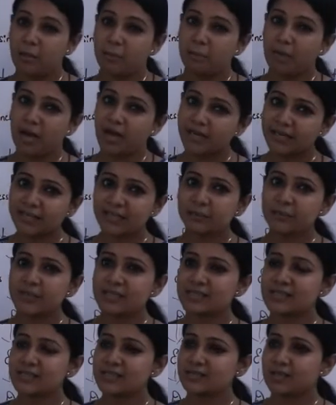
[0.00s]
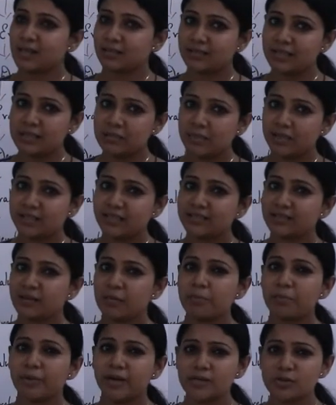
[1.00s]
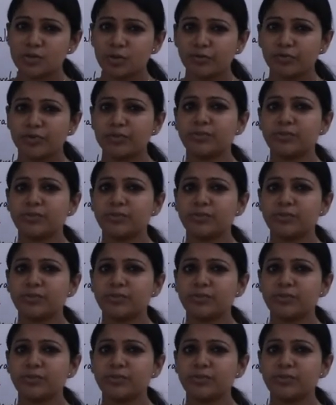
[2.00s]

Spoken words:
Marketing mix is nothing but it comprises of